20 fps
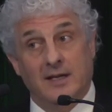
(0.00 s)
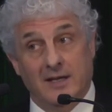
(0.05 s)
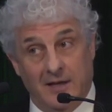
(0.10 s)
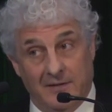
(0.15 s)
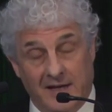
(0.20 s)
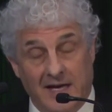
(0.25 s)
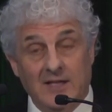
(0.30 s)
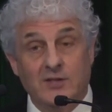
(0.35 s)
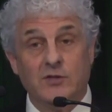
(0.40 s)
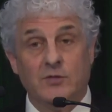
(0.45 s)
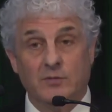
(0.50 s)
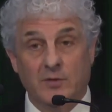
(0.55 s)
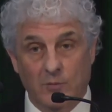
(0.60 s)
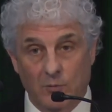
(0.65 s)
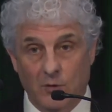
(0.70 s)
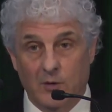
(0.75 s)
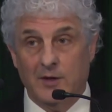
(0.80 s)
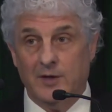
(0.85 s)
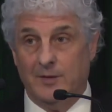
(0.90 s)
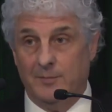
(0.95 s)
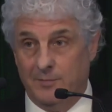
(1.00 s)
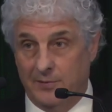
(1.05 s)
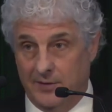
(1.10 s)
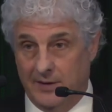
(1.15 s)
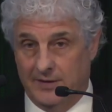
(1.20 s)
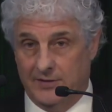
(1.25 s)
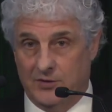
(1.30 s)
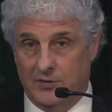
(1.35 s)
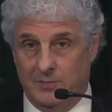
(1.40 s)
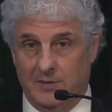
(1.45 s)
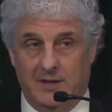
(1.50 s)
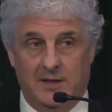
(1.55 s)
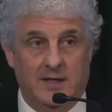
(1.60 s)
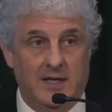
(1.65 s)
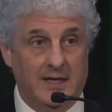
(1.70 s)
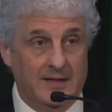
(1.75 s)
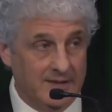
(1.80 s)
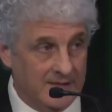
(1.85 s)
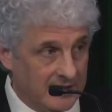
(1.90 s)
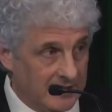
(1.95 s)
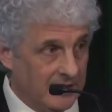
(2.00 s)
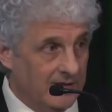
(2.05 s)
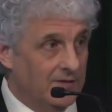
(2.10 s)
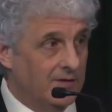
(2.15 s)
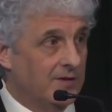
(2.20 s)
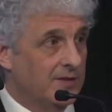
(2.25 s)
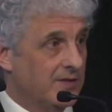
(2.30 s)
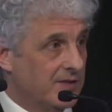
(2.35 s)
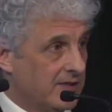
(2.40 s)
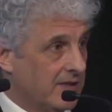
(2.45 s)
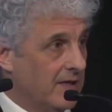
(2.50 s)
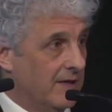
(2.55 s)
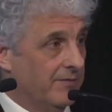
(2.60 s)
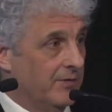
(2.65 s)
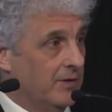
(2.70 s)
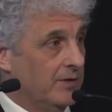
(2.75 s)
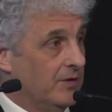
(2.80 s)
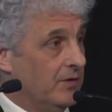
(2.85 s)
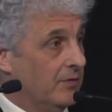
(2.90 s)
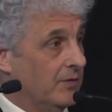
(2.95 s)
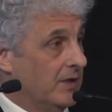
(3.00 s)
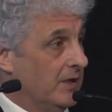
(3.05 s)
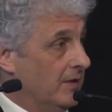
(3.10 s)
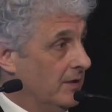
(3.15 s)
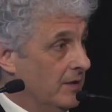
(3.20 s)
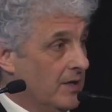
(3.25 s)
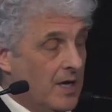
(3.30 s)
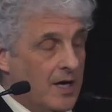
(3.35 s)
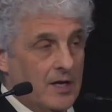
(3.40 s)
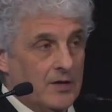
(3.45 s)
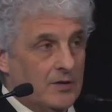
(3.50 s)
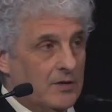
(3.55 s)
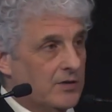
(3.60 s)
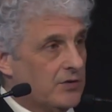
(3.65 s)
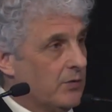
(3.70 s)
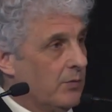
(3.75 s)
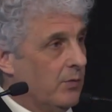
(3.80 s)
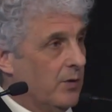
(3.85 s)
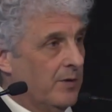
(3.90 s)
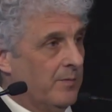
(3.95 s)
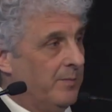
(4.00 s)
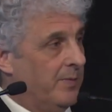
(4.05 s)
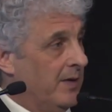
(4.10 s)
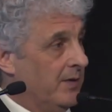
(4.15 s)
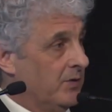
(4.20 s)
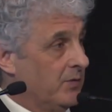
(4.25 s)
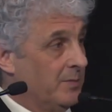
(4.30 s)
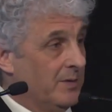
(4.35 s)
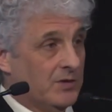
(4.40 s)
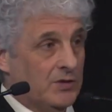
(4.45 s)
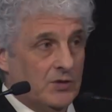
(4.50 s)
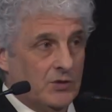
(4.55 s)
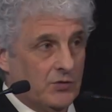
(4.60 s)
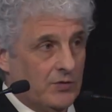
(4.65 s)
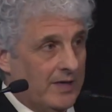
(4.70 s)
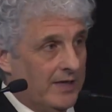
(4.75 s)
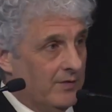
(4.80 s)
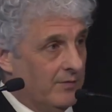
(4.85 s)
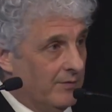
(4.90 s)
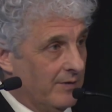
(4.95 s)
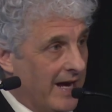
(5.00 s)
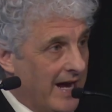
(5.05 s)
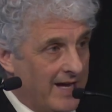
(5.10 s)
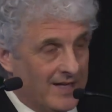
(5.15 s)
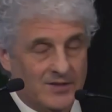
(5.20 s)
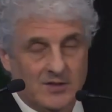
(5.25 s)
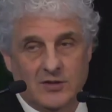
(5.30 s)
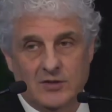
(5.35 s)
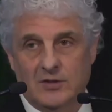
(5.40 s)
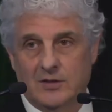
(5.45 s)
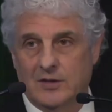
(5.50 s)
Now that's reward and punishment. And Skinner discovered you can use reward and punishment to train rats,